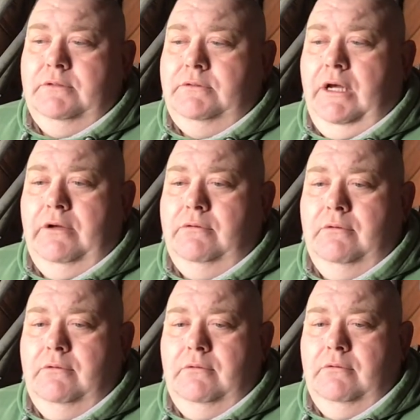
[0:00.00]
No
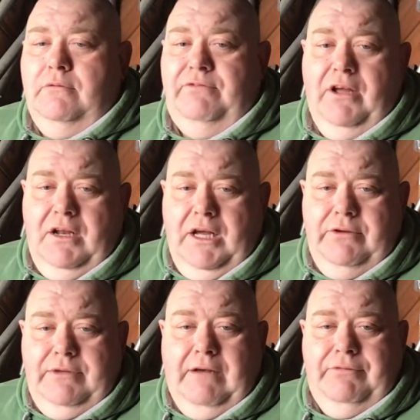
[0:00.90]
furlough,
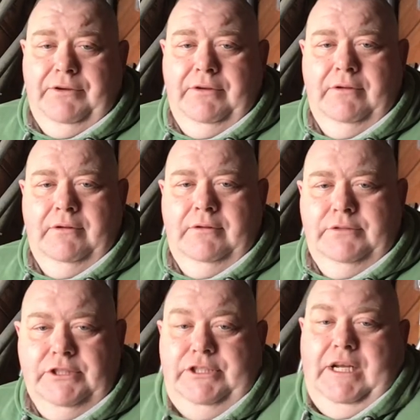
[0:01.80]
nothing.
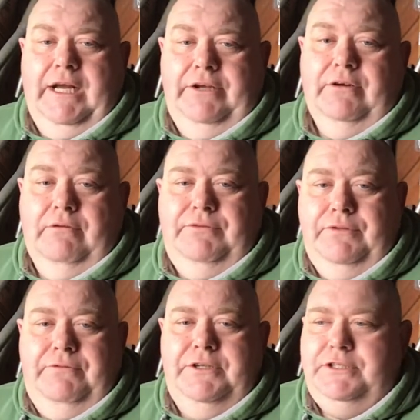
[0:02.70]
Just you're laid off. You
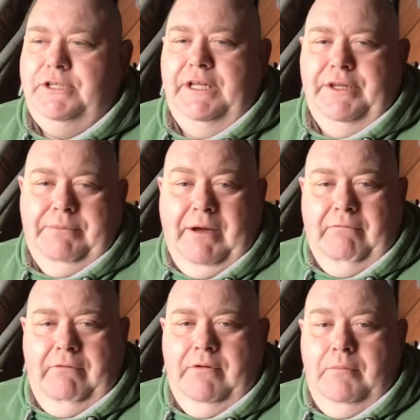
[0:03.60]
finish at the end of the month.
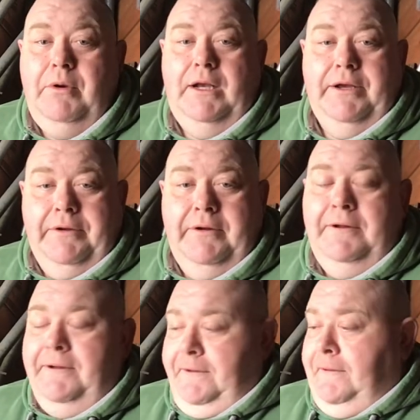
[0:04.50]
Brilliant.
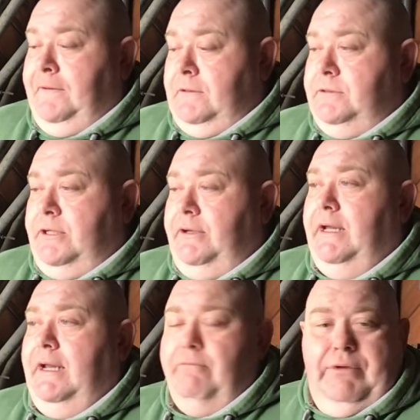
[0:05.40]
So yeah,
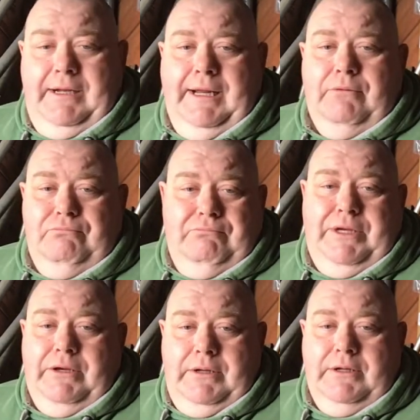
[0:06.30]
that really helped me,
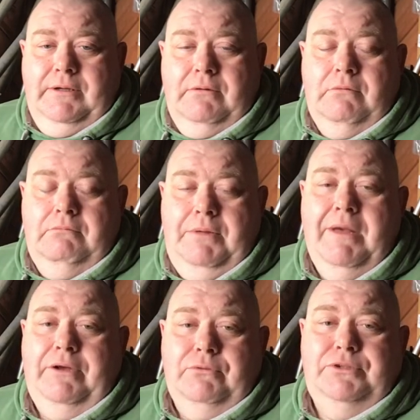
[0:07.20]
my
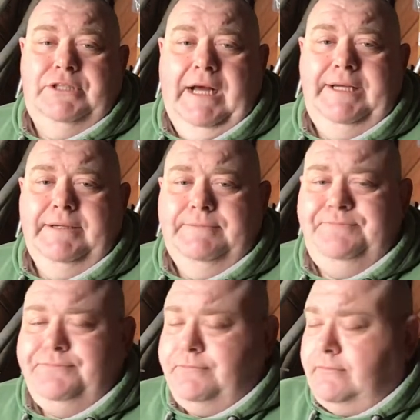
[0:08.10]
mental state,
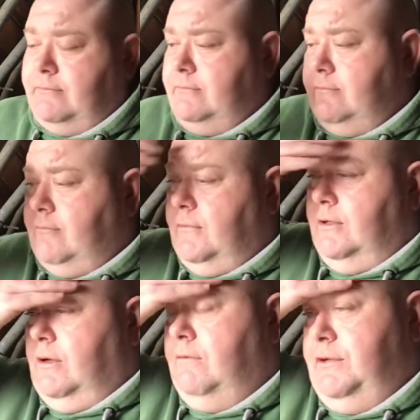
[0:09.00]

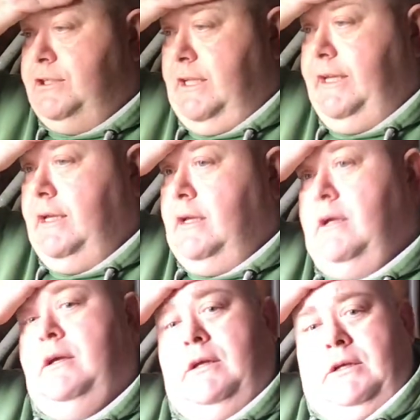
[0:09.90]
obviously.
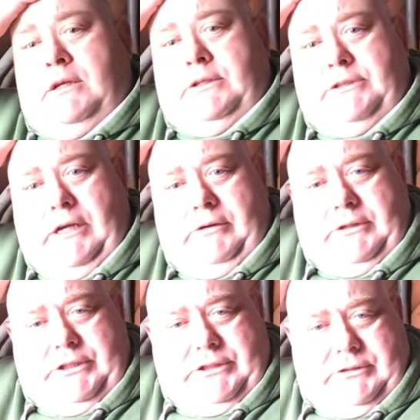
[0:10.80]
So I
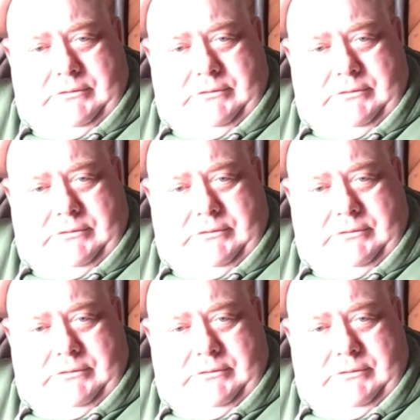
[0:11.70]
just